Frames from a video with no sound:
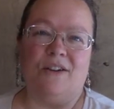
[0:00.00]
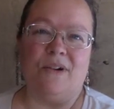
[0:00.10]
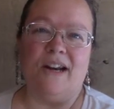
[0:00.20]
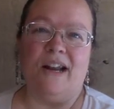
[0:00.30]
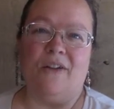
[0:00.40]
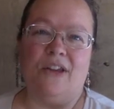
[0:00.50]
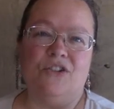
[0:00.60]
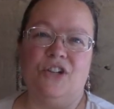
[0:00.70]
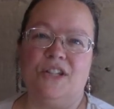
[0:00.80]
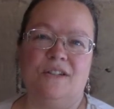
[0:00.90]
Right now, they
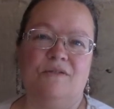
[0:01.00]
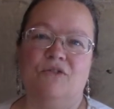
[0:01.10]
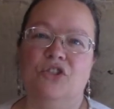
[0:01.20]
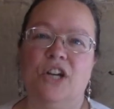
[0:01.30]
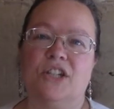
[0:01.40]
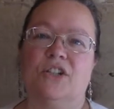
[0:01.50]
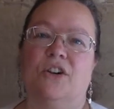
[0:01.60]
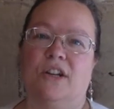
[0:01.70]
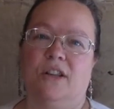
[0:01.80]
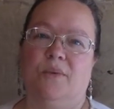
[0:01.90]
just
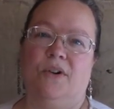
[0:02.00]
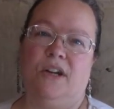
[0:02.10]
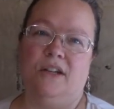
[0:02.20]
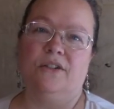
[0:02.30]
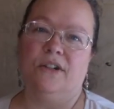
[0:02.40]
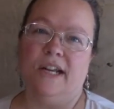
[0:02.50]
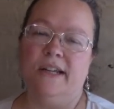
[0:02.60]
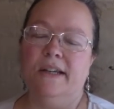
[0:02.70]
started the work yesterday,